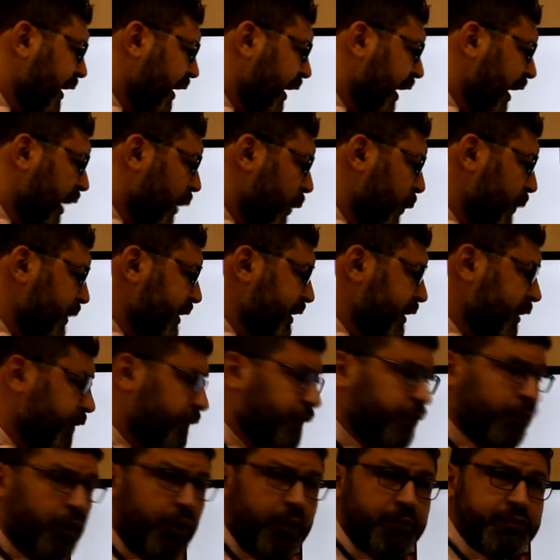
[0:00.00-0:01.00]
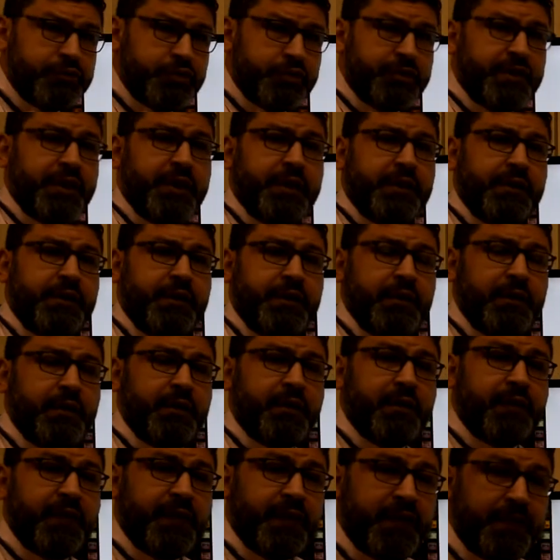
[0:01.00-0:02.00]
A week from today.
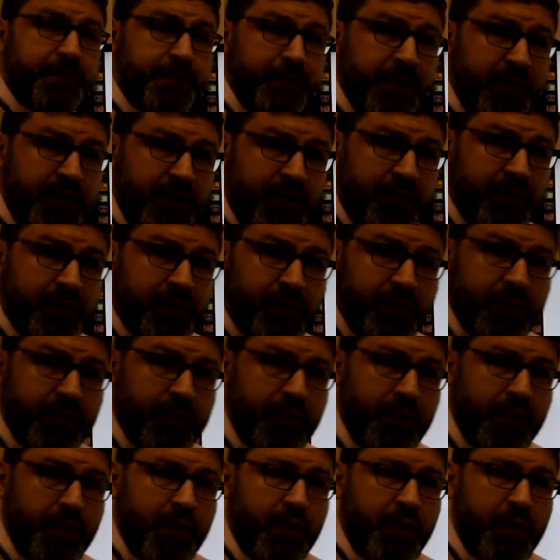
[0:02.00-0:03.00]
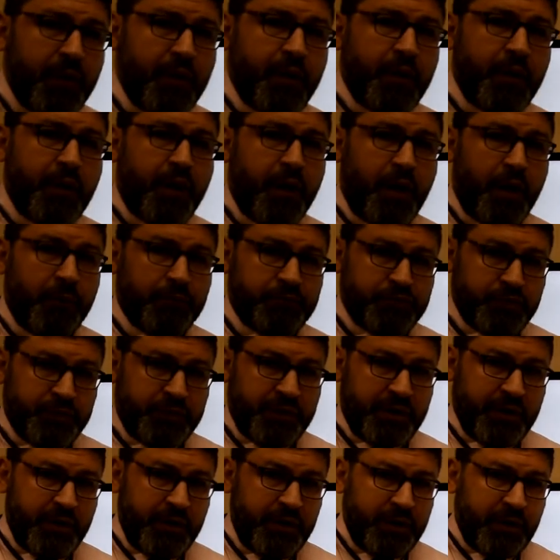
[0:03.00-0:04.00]
That means I'm
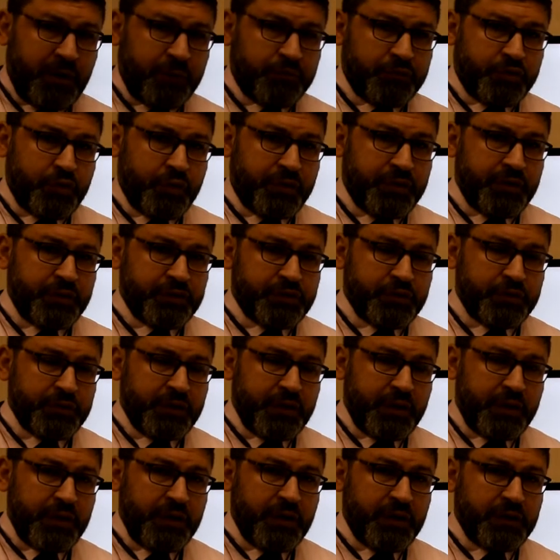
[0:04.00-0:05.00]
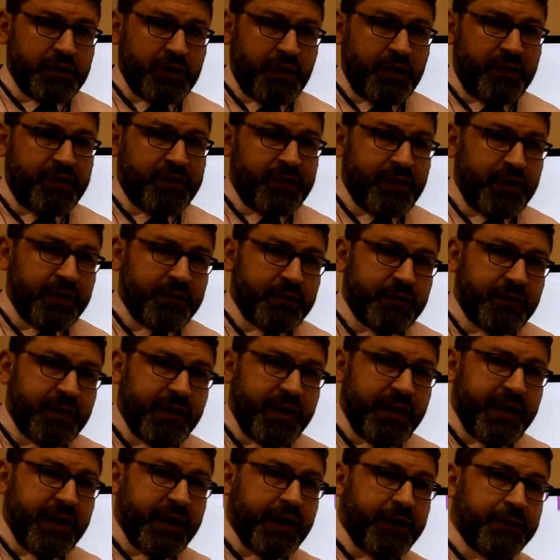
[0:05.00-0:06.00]
talking today, and I
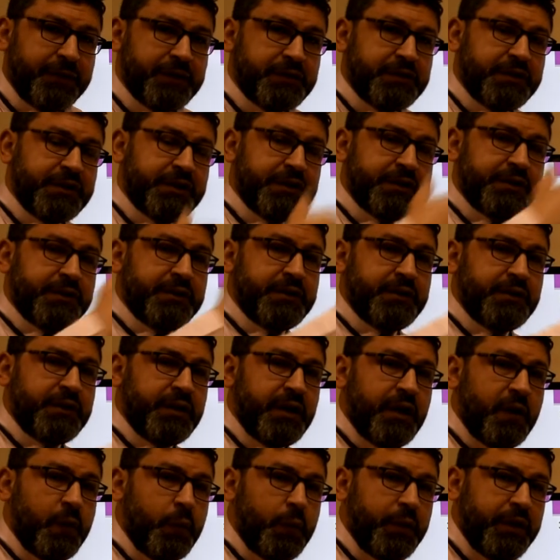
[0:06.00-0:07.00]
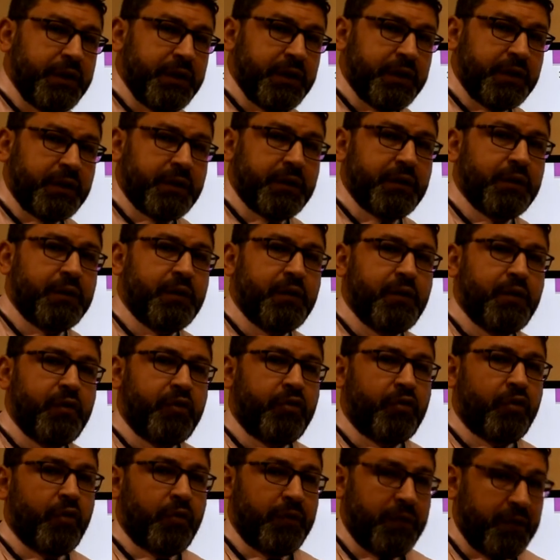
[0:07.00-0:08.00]
said after a week.
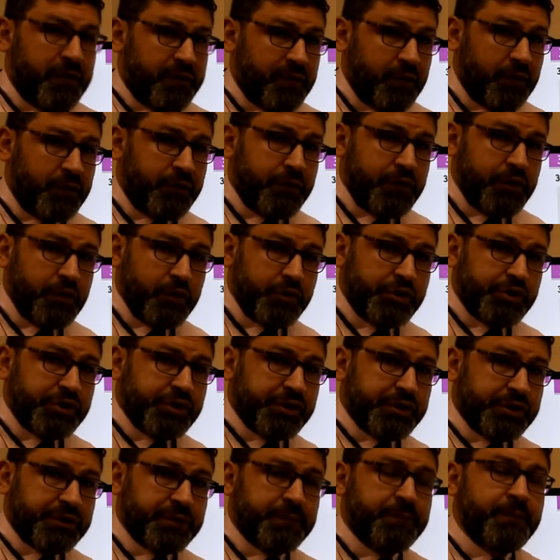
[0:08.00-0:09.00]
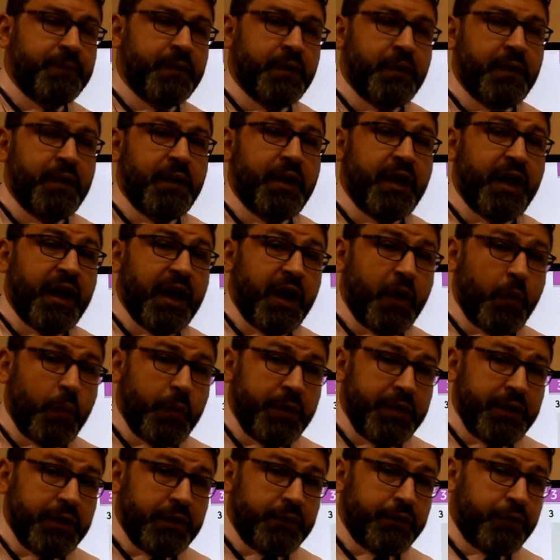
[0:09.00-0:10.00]
So this is future. A
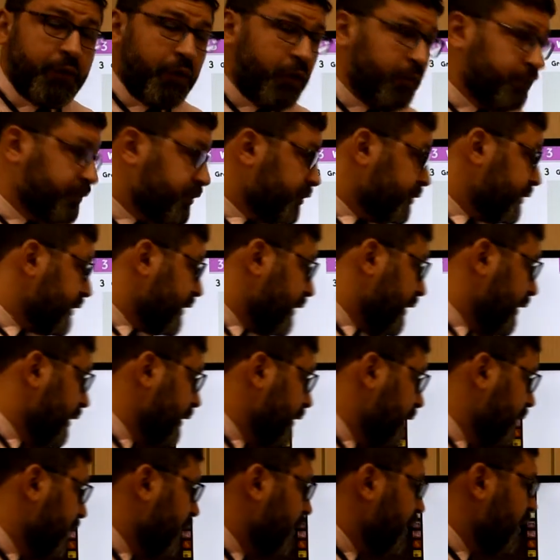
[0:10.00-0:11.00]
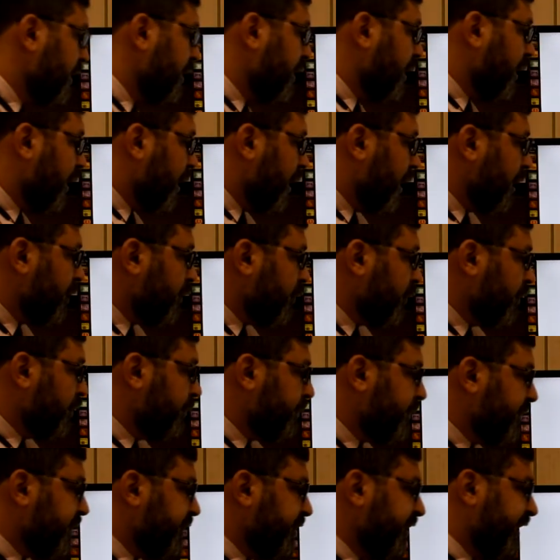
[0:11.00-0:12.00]
week from today, I
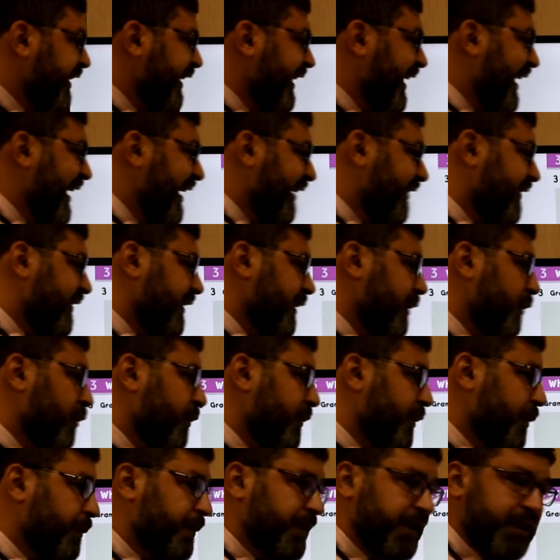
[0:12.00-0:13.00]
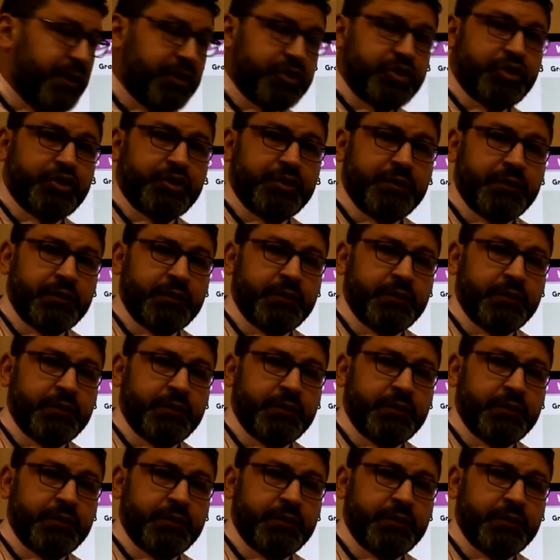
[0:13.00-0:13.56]
will be relaxing on the beach.